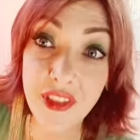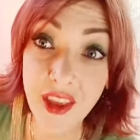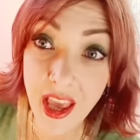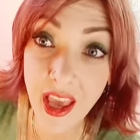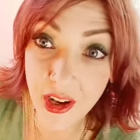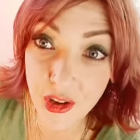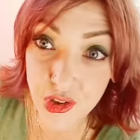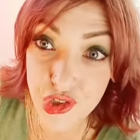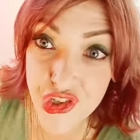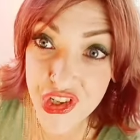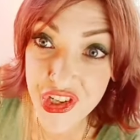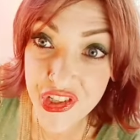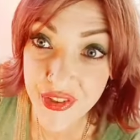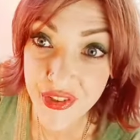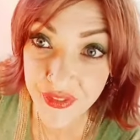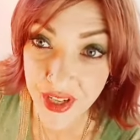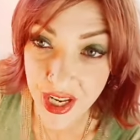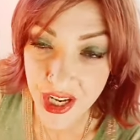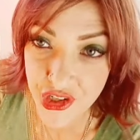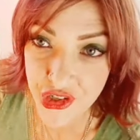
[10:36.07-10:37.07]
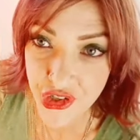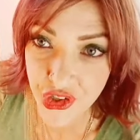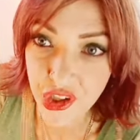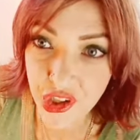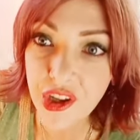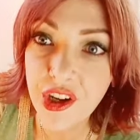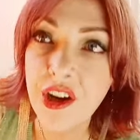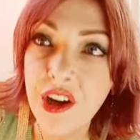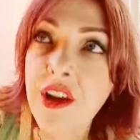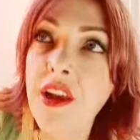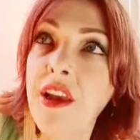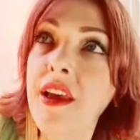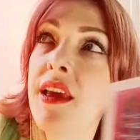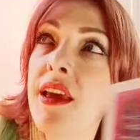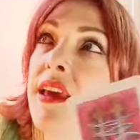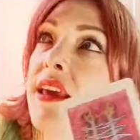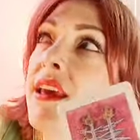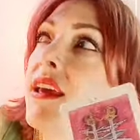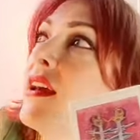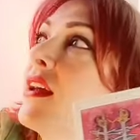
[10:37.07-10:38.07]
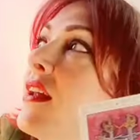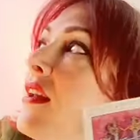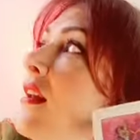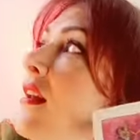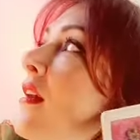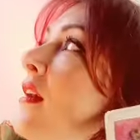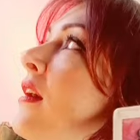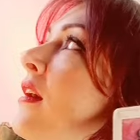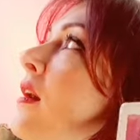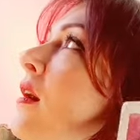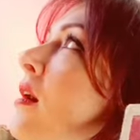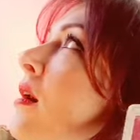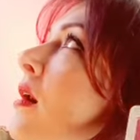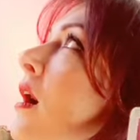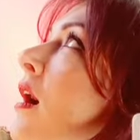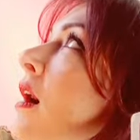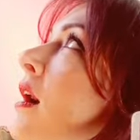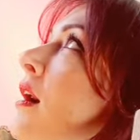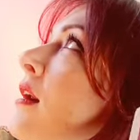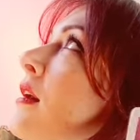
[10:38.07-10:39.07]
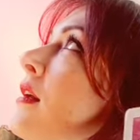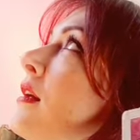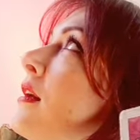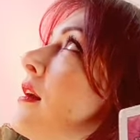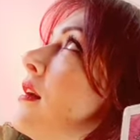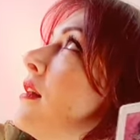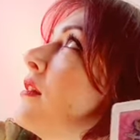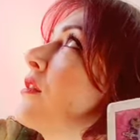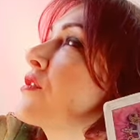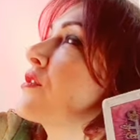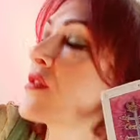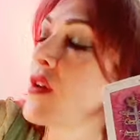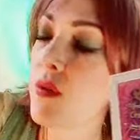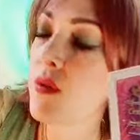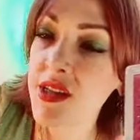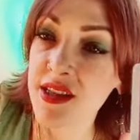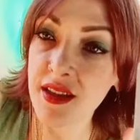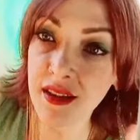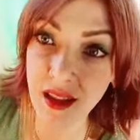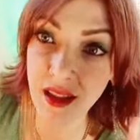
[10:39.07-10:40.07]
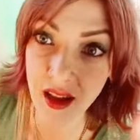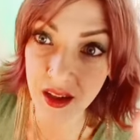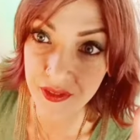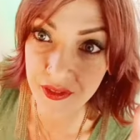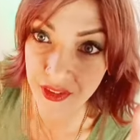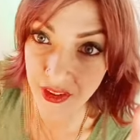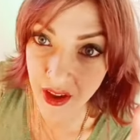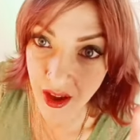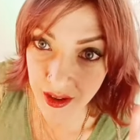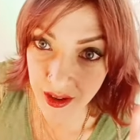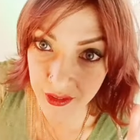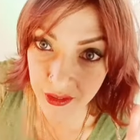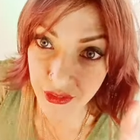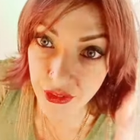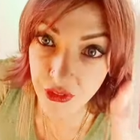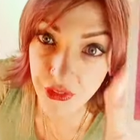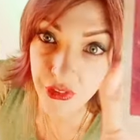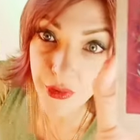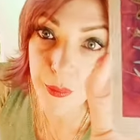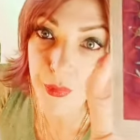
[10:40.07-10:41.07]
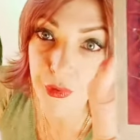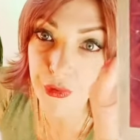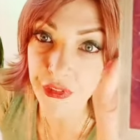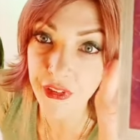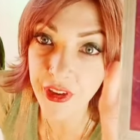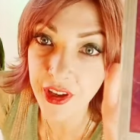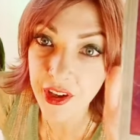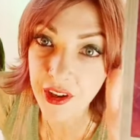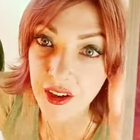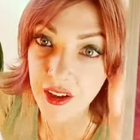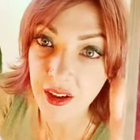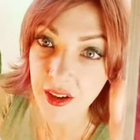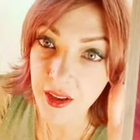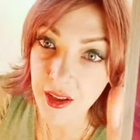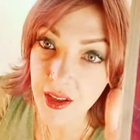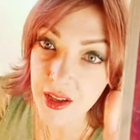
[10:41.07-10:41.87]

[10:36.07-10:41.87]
the energies of nature, and there's always a lot of signs and symbols here.